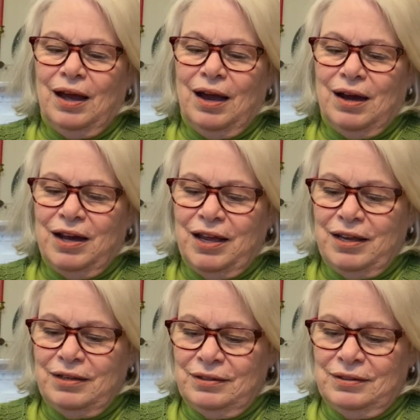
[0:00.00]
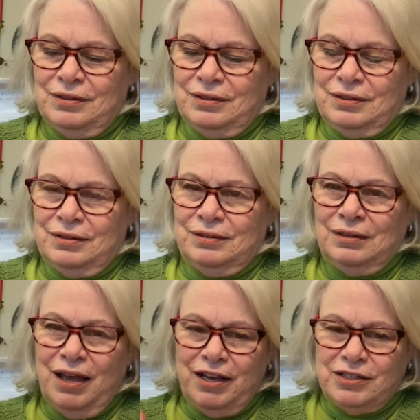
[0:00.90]
I
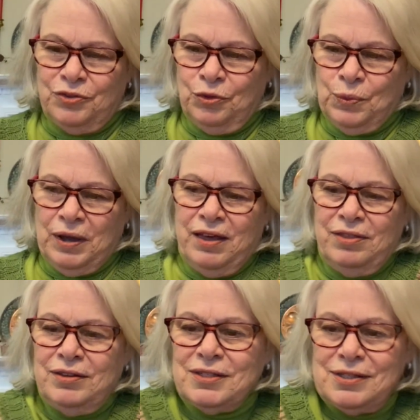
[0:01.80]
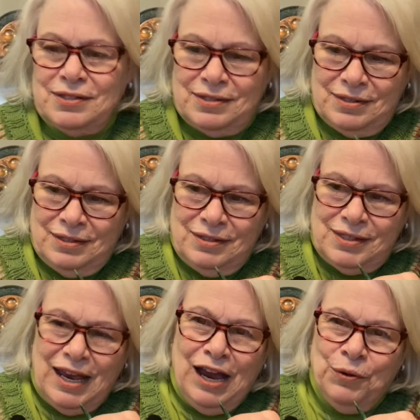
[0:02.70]
liked the way this
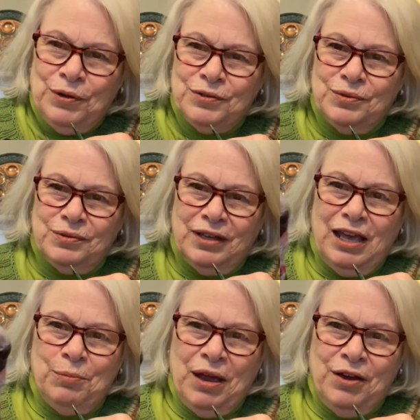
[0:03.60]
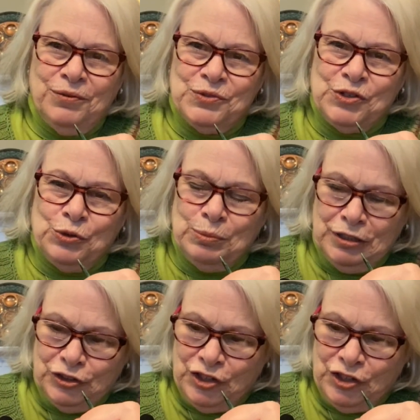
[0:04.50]
cowl came out so much.